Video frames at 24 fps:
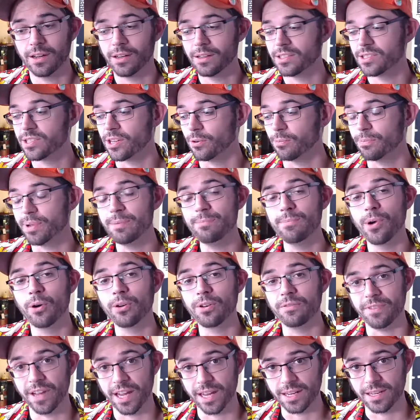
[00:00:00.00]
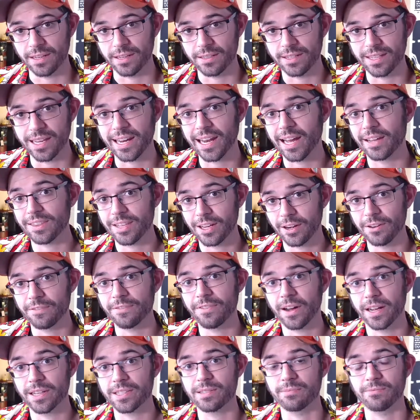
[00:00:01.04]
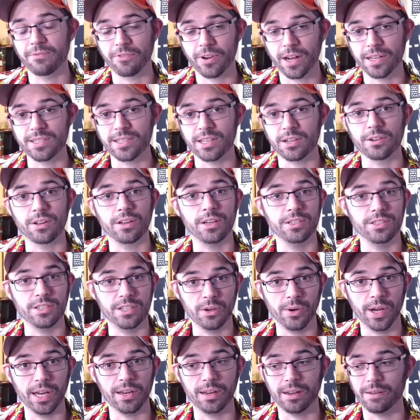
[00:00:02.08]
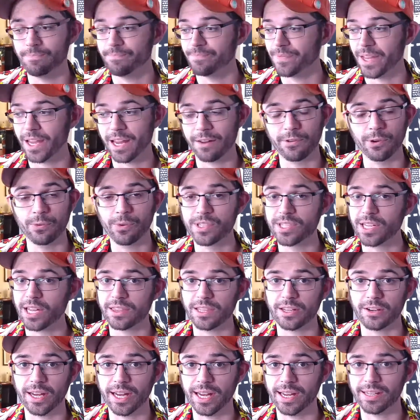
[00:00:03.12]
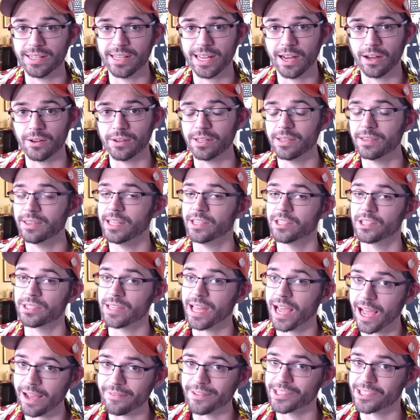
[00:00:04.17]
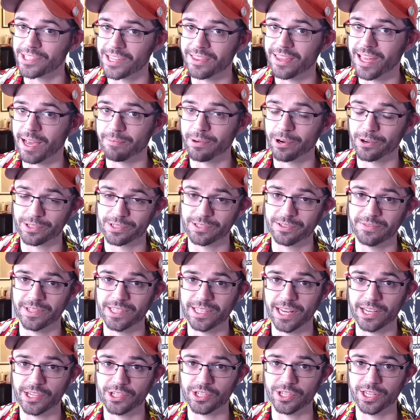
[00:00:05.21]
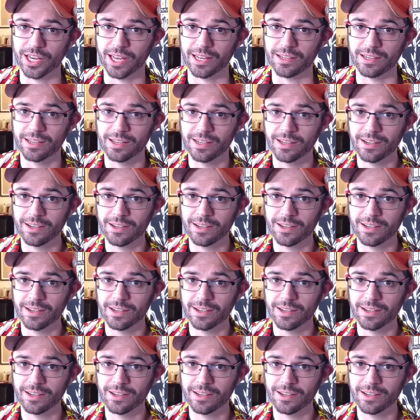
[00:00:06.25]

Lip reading: So be motivated. Get out there and find some friends that are going to do it. Everyone's got their hand out. They just haven't sent that personal invitation yet.